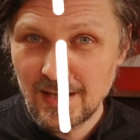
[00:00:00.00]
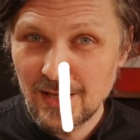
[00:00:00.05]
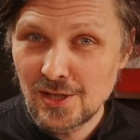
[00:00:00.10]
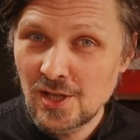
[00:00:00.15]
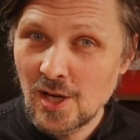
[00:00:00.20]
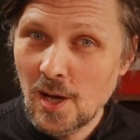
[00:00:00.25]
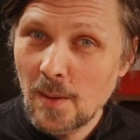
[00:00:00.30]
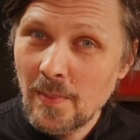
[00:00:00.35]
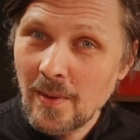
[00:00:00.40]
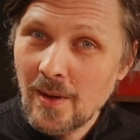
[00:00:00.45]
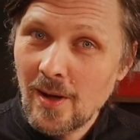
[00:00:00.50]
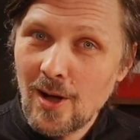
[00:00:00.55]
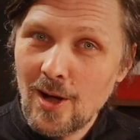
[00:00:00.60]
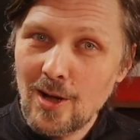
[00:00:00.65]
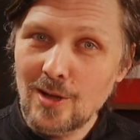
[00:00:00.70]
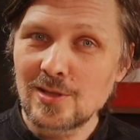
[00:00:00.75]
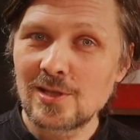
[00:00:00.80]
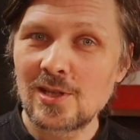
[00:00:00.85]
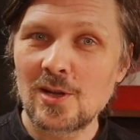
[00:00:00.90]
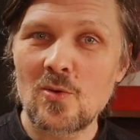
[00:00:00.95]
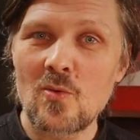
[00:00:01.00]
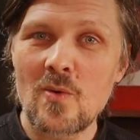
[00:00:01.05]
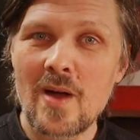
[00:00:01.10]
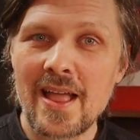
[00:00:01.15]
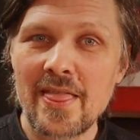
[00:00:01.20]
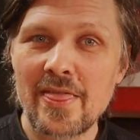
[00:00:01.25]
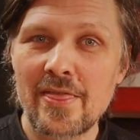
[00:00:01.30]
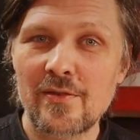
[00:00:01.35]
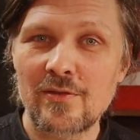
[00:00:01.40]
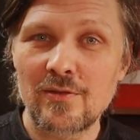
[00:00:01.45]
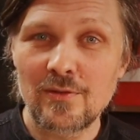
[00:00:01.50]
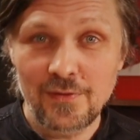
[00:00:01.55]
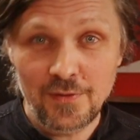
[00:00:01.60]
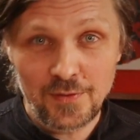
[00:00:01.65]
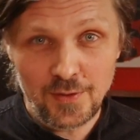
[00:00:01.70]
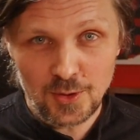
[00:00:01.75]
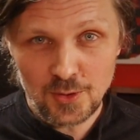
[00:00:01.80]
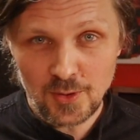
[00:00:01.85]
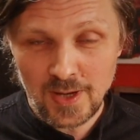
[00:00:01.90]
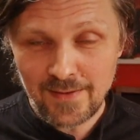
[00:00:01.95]
The shop also went through
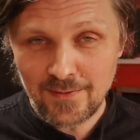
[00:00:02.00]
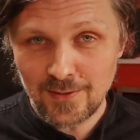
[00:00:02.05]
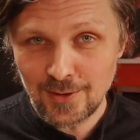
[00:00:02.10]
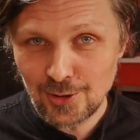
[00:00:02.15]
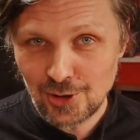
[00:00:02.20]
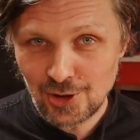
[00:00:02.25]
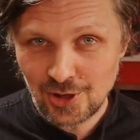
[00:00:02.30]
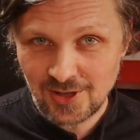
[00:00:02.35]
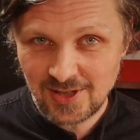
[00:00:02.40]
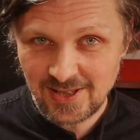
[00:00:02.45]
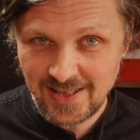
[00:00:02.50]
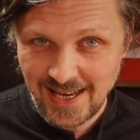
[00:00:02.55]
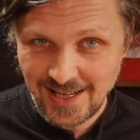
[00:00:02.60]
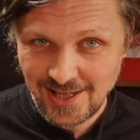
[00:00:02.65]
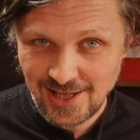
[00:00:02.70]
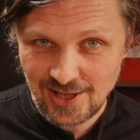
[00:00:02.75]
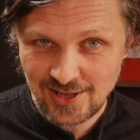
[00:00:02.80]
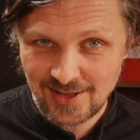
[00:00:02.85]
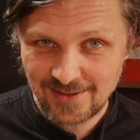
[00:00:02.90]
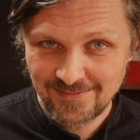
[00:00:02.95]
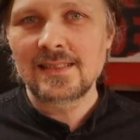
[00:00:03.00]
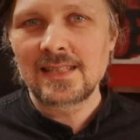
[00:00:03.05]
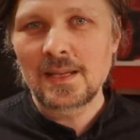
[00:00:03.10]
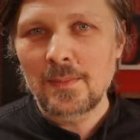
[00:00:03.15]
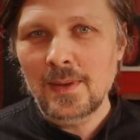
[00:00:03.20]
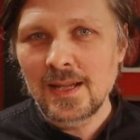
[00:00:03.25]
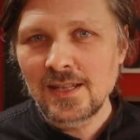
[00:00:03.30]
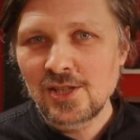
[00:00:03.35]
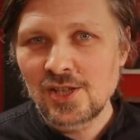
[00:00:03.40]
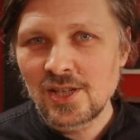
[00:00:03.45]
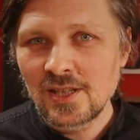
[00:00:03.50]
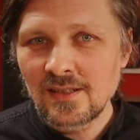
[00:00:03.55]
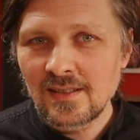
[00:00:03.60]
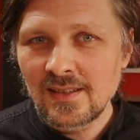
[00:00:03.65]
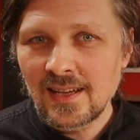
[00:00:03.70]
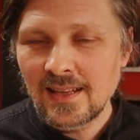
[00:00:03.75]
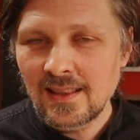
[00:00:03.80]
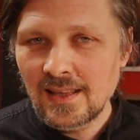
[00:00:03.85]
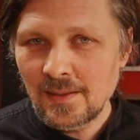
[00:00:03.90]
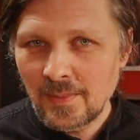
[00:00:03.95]
few evolution stages. As I
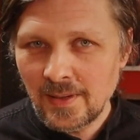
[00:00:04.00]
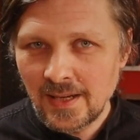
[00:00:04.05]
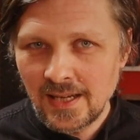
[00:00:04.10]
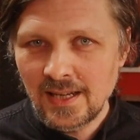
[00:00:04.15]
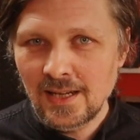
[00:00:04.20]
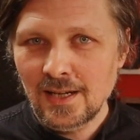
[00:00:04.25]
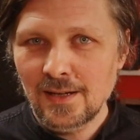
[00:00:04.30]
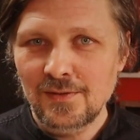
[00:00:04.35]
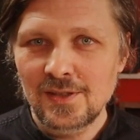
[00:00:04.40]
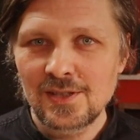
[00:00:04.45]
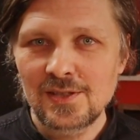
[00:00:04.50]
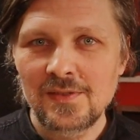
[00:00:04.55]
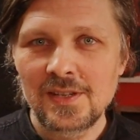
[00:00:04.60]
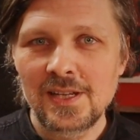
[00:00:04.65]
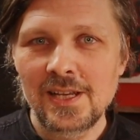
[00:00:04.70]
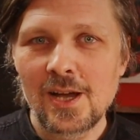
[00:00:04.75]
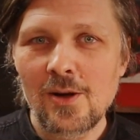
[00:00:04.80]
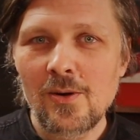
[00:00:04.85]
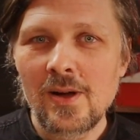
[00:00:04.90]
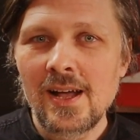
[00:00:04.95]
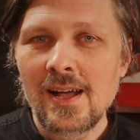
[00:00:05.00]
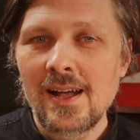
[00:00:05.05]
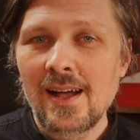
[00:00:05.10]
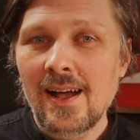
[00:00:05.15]
mentioned at the beginning of this video,